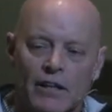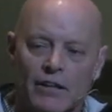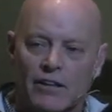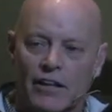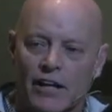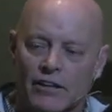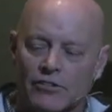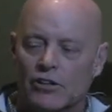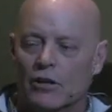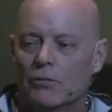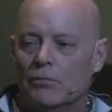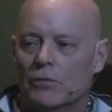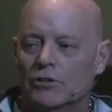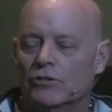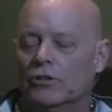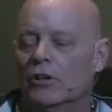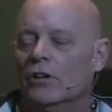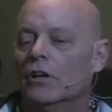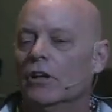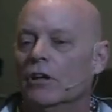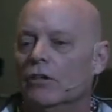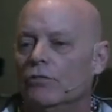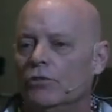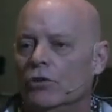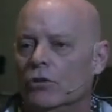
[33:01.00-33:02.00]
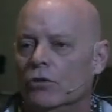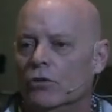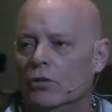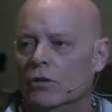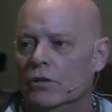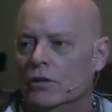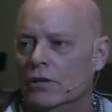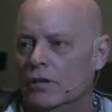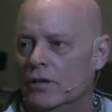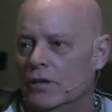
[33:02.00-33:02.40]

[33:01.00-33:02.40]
That's how much I love you.